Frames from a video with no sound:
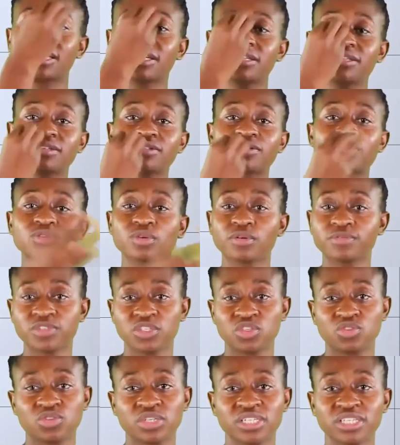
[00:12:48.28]
in
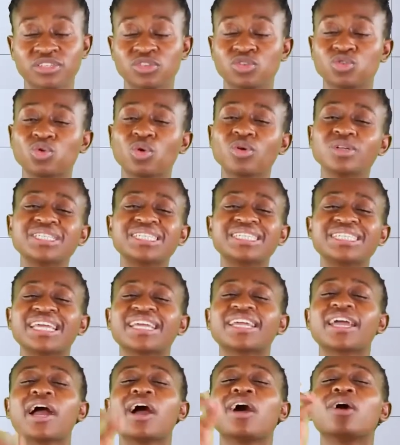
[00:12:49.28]
soft drinks, don't
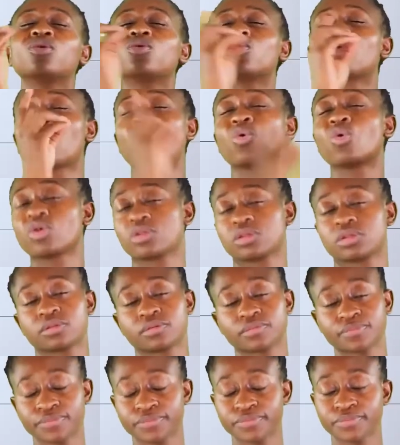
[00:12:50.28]
take alcohol.
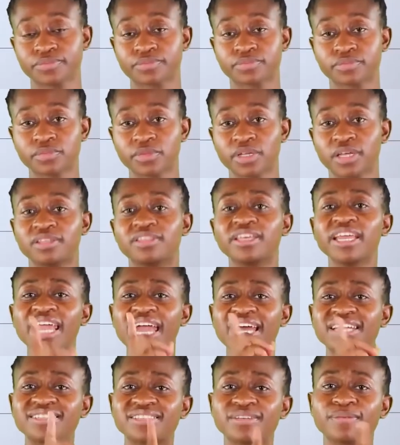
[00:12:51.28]
There
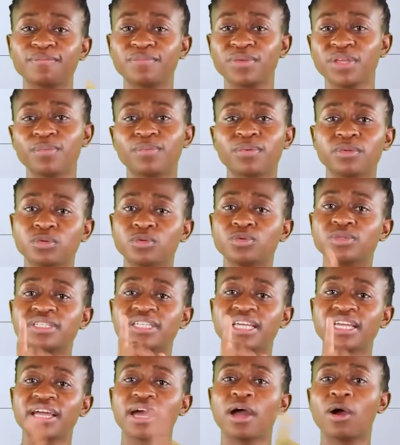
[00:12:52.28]
are some people who
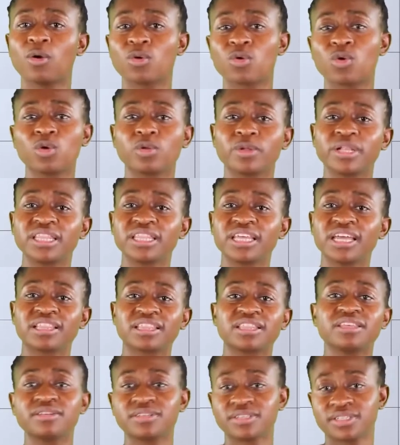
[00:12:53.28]
take alcohol when they are
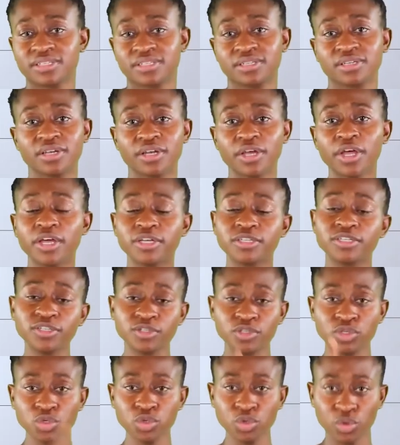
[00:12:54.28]
thirsty.
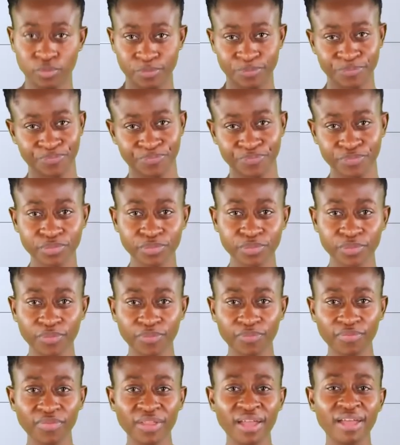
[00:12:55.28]
Did you know
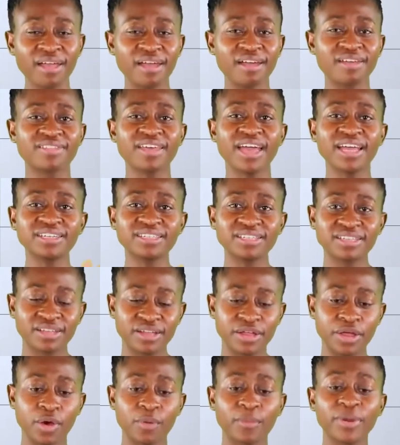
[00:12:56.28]
that
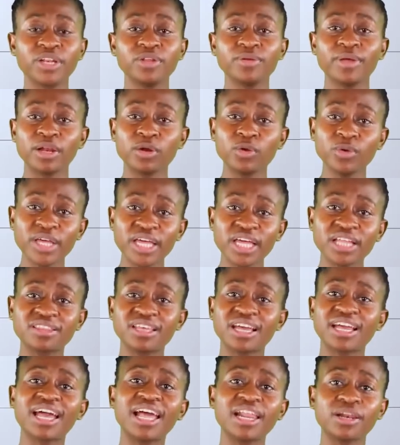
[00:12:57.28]
when you are looking at
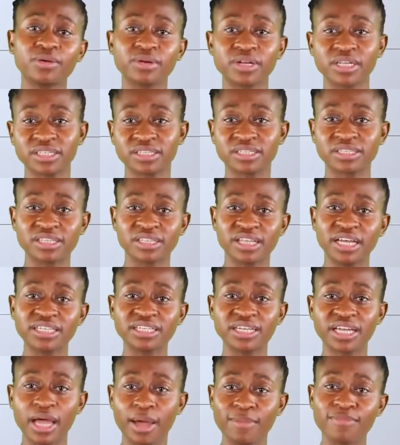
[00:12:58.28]
the calories
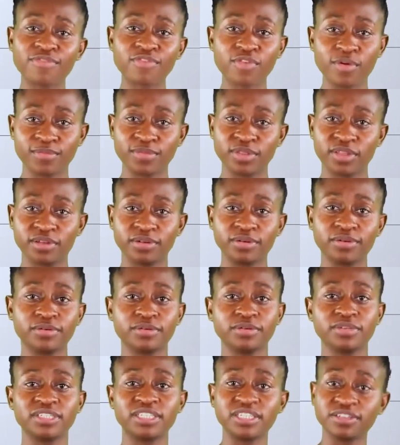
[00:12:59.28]
that come from
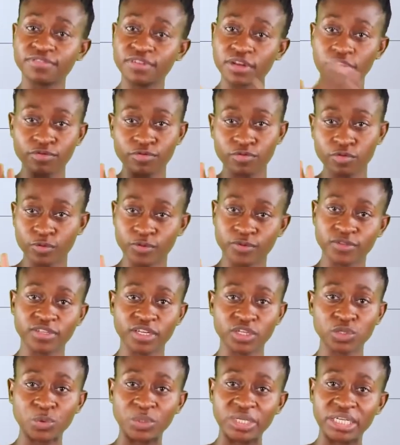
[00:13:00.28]
the different foods
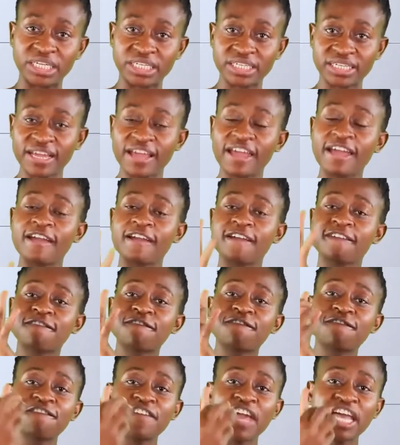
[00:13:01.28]
that you eat,
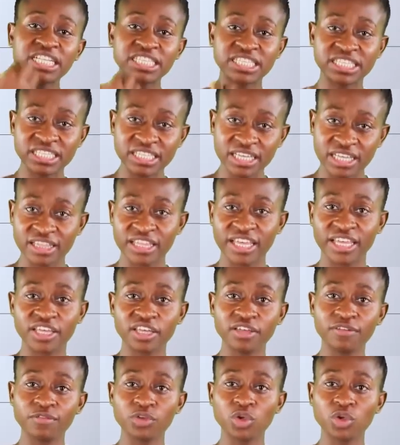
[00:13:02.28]
fats, they give